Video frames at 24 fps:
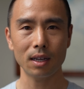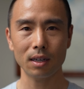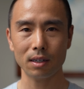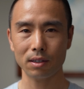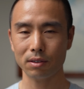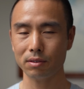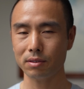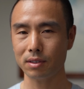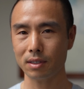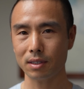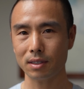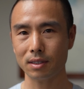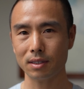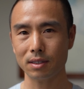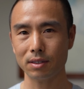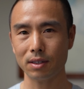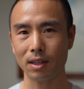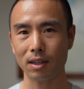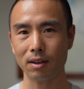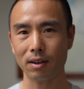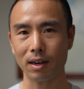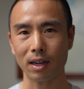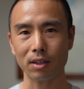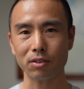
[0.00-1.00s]
closest to
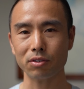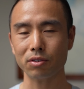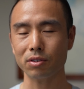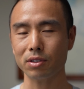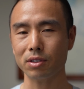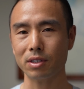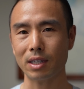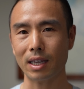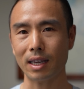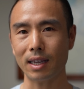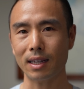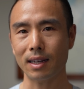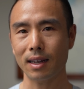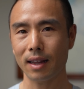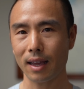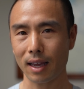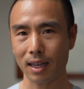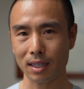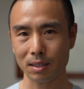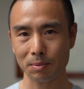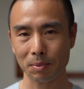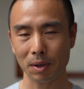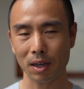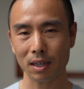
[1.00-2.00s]
their natural state
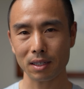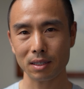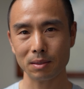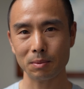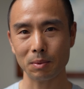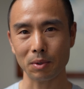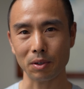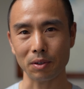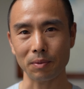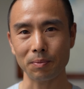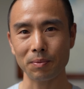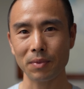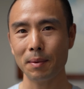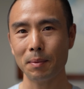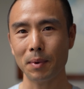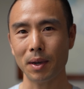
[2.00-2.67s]
as possible.